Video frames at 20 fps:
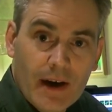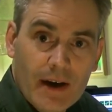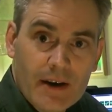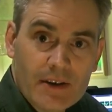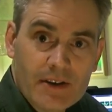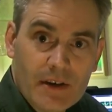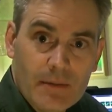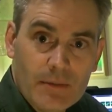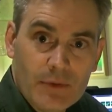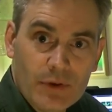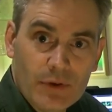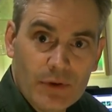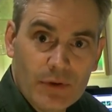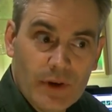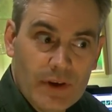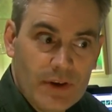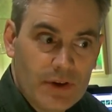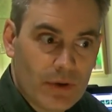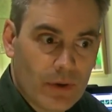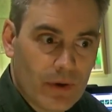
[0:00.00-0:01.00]
seemed to
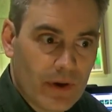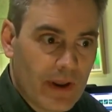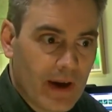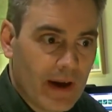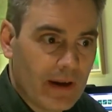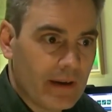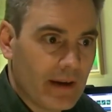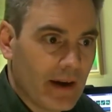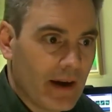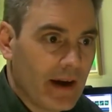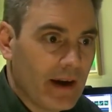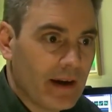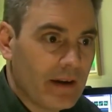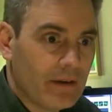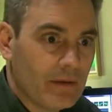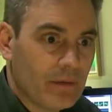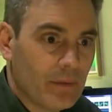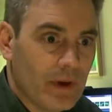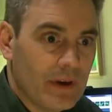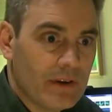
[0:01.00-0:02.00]
enjoy that,
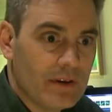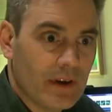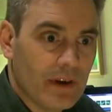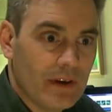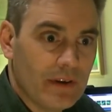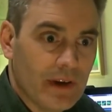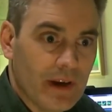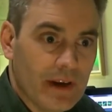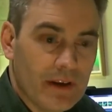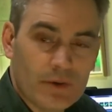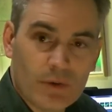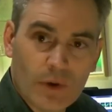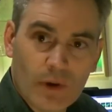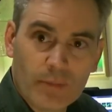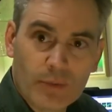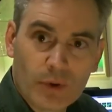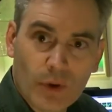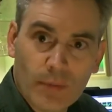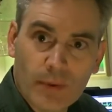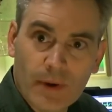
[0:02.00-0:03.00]
and we turned it into a
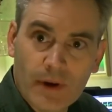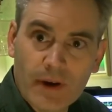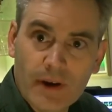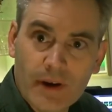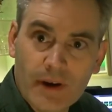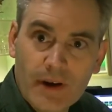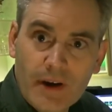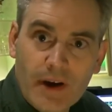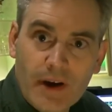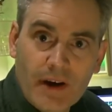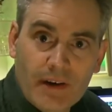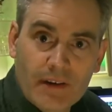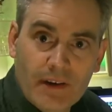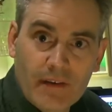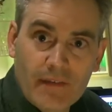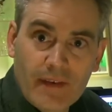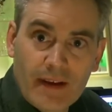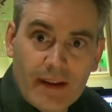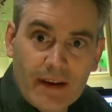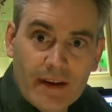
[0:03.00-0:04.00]
proper
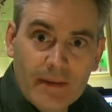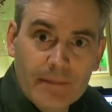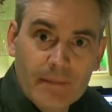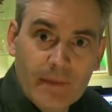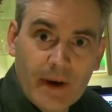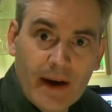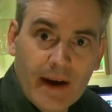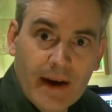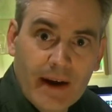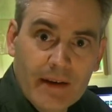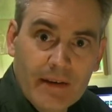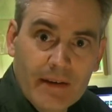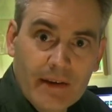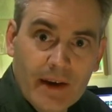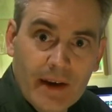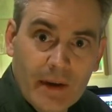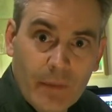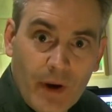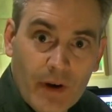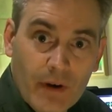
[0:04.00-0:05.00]
novella, and
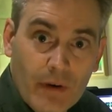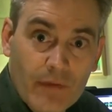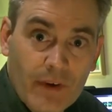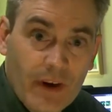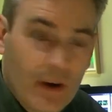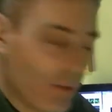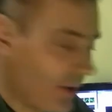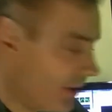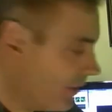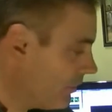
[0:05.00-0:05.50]
it went on very well.